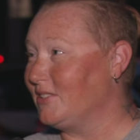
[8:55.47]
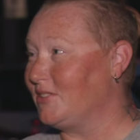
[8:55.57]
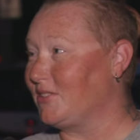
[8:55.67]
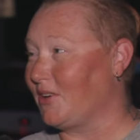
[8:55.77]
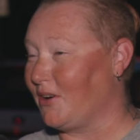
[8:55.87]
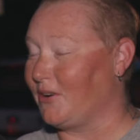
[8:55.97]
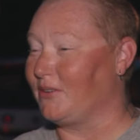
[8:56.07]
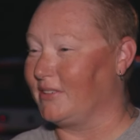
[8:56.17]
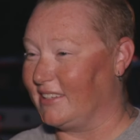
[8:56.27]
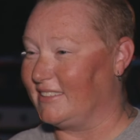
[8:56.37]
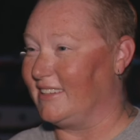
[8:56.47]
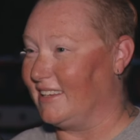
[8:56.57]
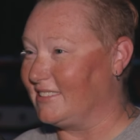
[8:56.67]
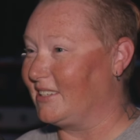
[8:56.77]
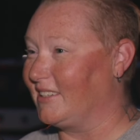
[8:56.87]
So
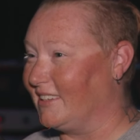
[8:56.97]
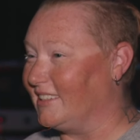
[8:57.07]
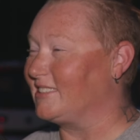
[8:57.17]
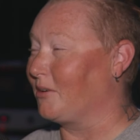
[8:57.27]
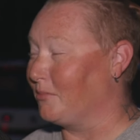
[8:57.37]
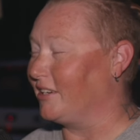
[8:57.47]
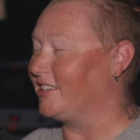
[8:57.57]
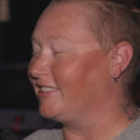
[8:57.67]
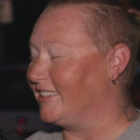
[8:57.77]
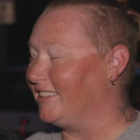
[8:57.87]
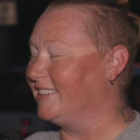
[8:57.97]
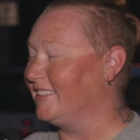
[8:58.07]
it's going to be a good year.